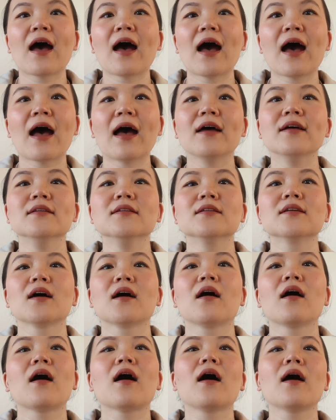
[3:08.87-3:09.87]
and
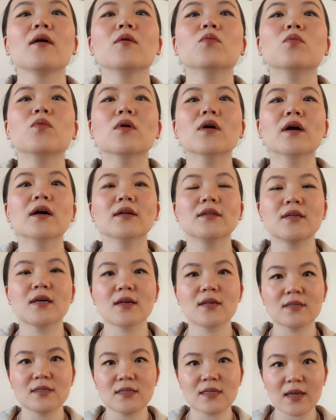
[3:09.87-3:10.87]
I would
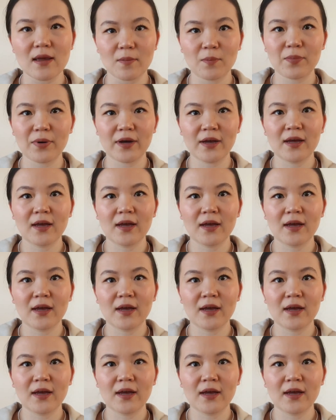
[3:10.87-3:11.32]
zip